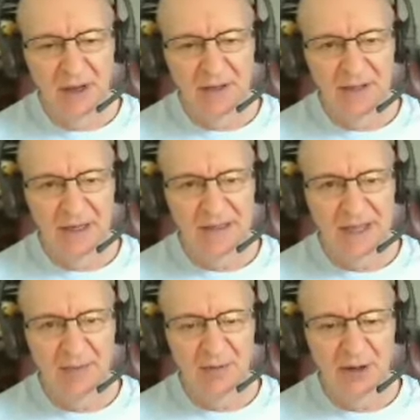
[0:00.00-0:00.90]
In today's
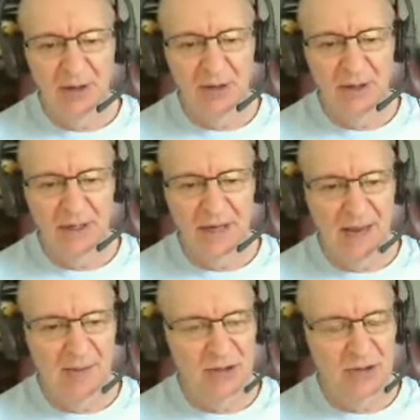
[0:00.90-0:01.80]
game, we're going to look at an
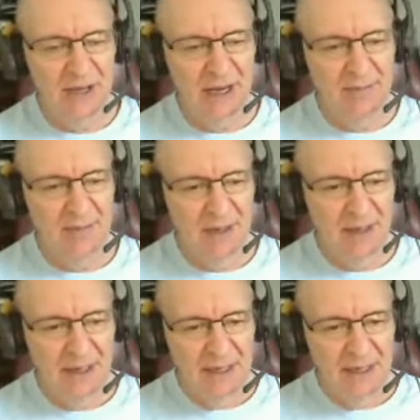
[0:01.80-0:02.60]
amateur game.